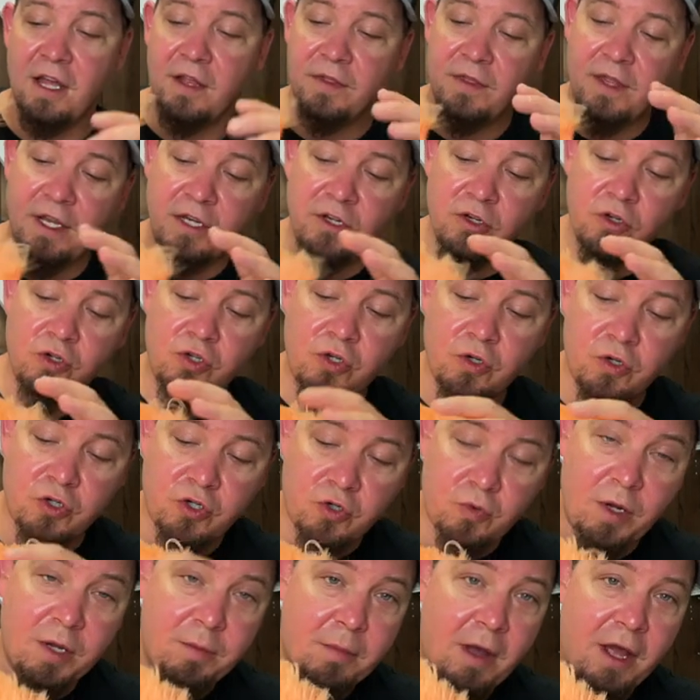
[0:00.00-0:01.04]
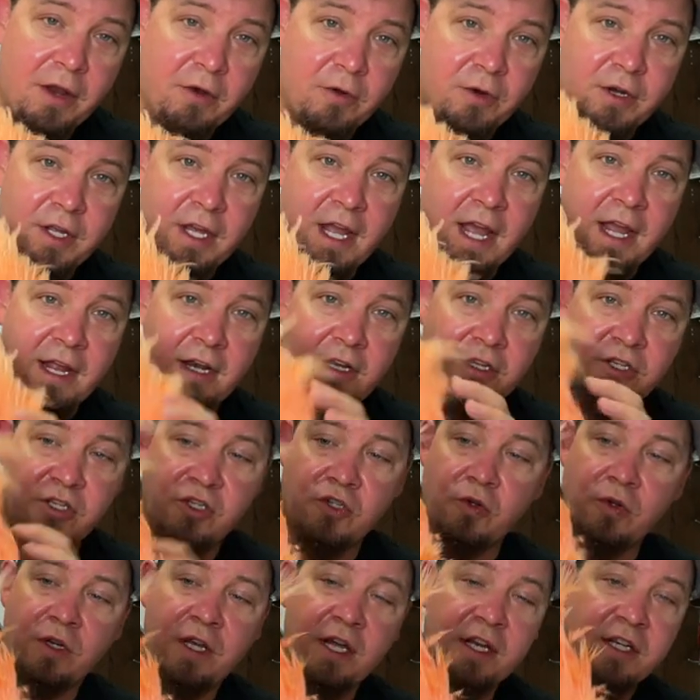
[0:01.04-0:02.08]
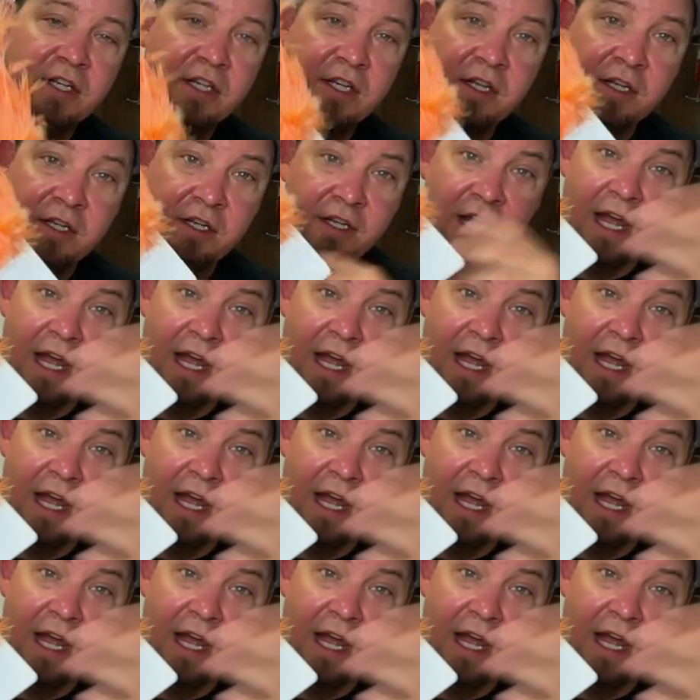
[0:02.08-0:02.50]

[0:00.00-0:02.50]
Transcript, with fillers: then you should swing by Nordic Anglers to get a,